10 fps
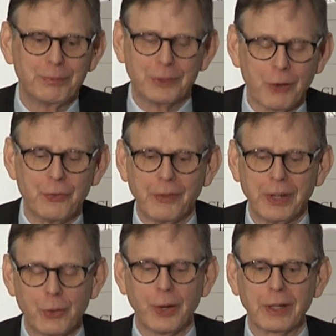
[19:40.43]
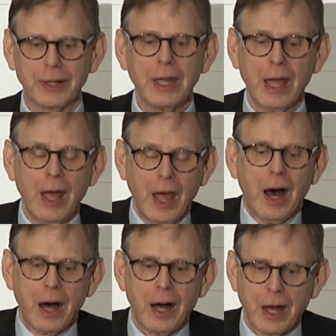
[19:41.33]
go very quickly.
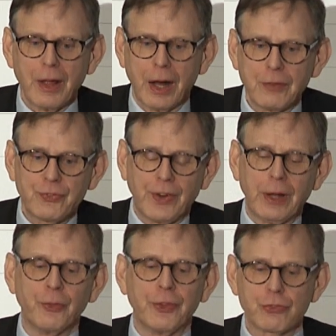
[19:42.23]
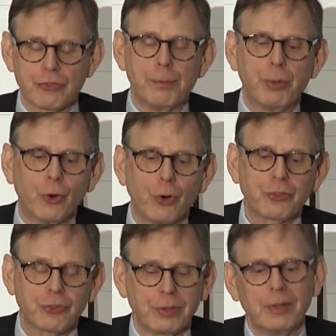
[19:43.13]
I found this report